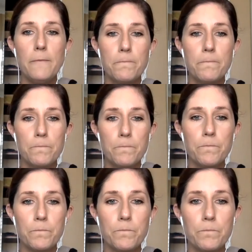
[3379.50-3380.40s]
may feel
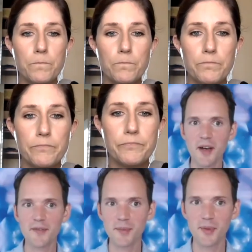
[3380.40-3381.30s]
a little
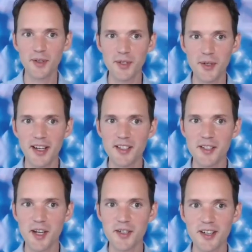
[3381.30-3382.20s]
uncomfortable doing a
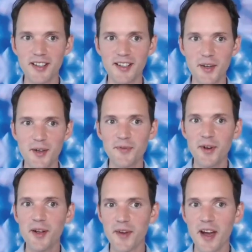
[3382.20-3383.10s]
session, you know, in front
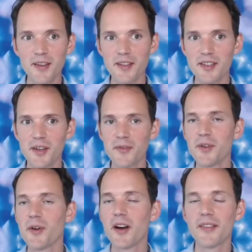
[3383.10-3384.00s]
of others. So if you
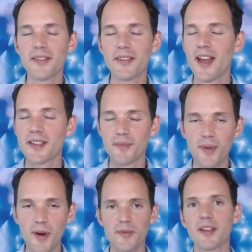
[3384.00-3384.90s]
are, that's
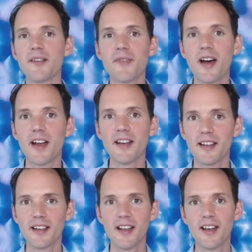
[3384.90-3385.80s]
perfectly fine.
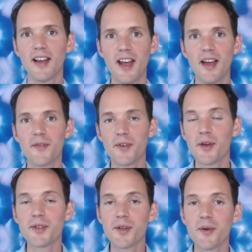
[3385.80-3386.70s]
And and for
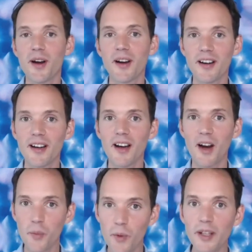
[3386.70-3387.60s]
those who are are
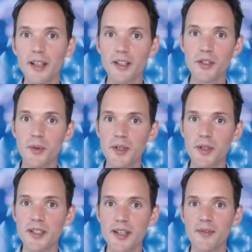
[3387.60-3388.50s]
willing to
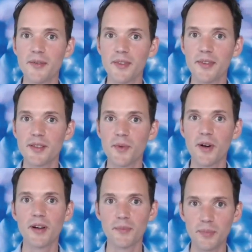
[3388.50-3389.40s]
receive this
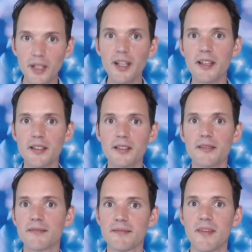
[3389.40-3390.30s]
work, please
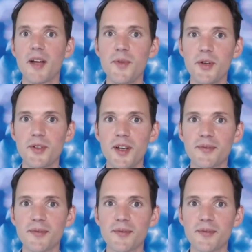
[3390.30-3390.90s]
unmute yourself.